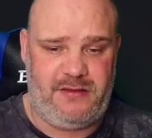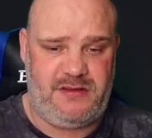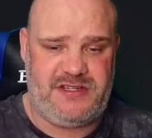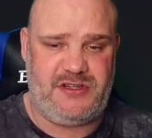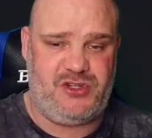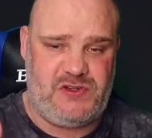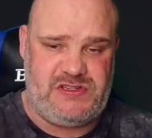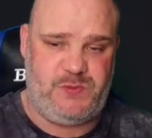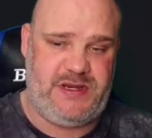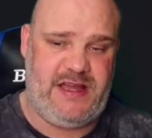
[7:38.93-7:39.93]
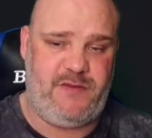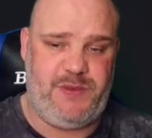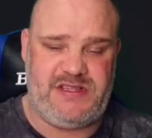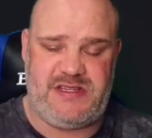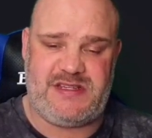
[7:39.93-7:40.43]
Synergizes with the other
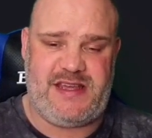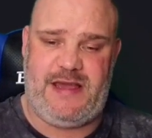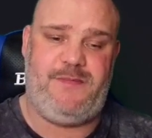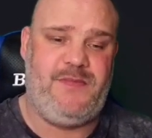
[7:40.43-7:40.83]
bits in his kit.